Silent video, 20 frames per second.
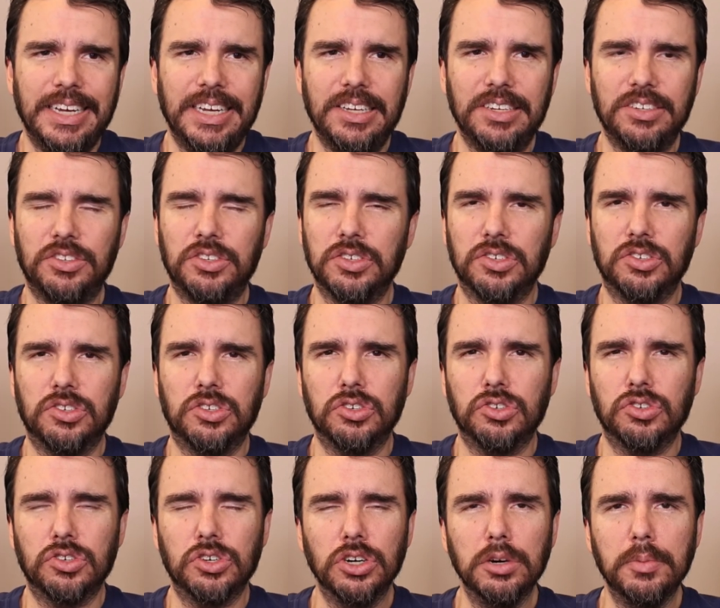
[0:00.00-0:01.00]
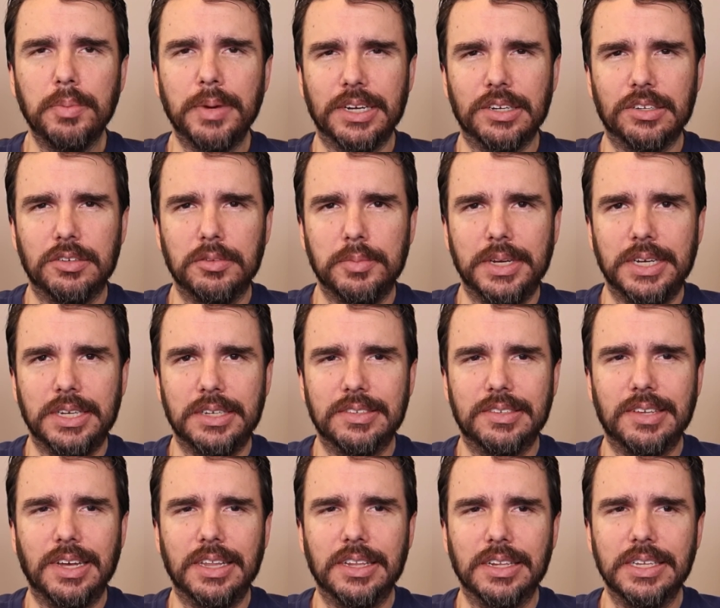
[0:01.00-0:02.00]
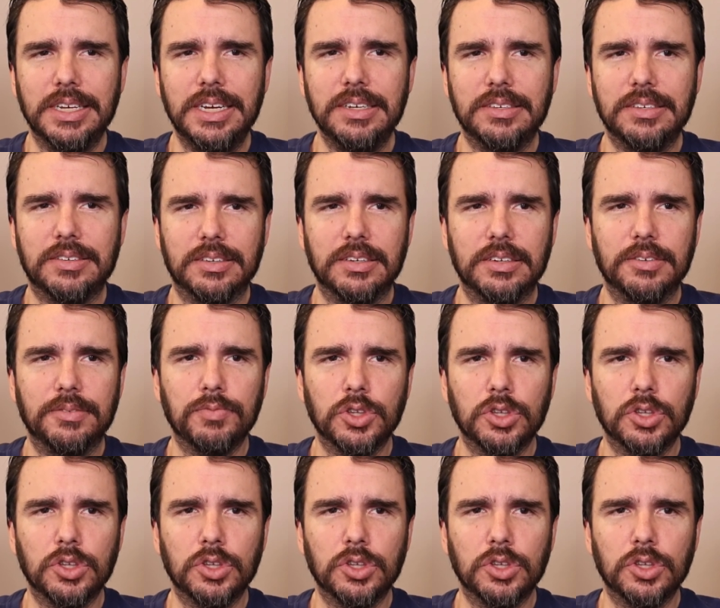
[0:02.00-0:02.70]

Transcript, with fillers: is just disturbing to me, to say the least.